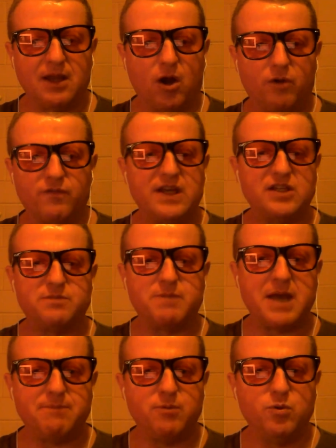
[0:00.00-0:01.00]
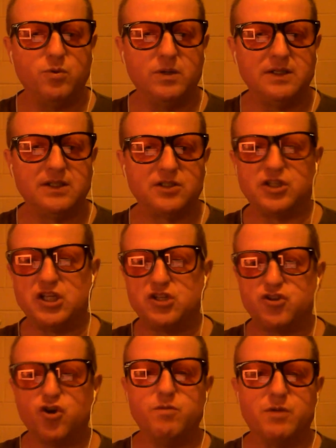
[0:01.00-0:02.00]
of these people to
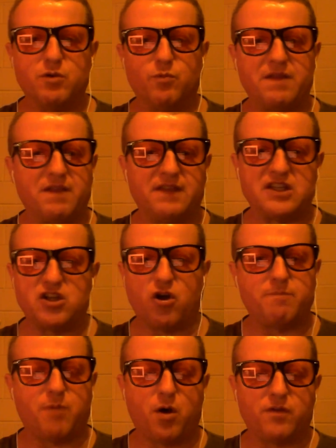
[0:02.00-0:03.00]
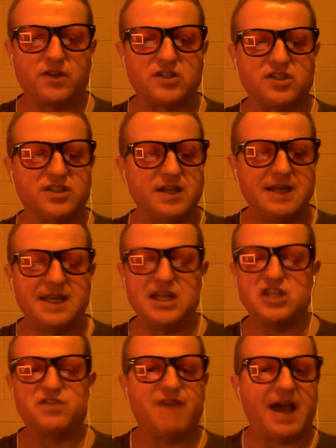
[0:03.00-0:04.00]
determine whether this hypothesis
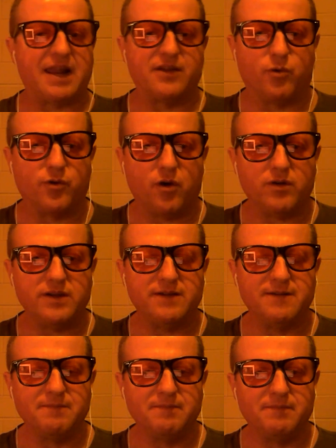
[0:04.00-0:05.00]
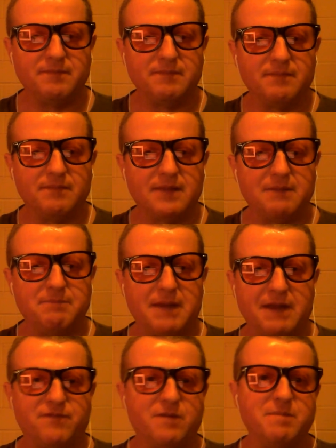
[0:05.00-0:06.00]
is valid or not.
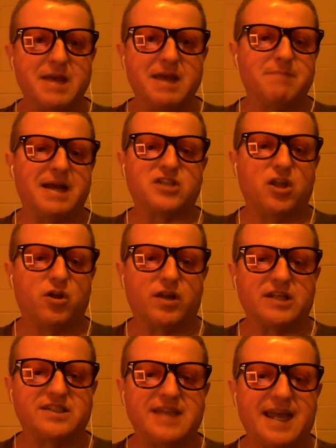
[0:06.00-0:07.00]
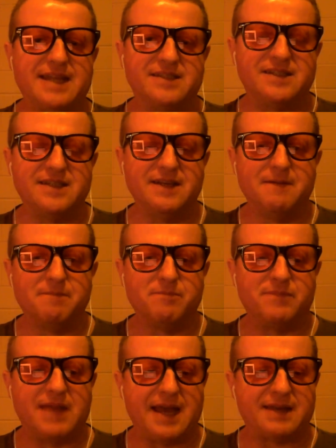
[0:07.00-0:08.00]
But it, for me, it makes a lot of sense
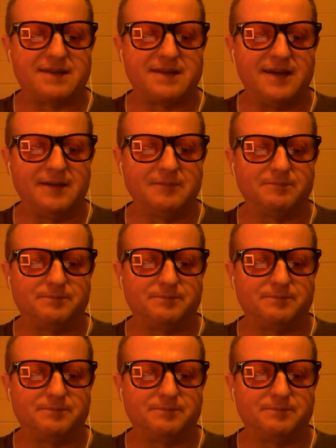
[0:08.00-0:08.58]
that uh,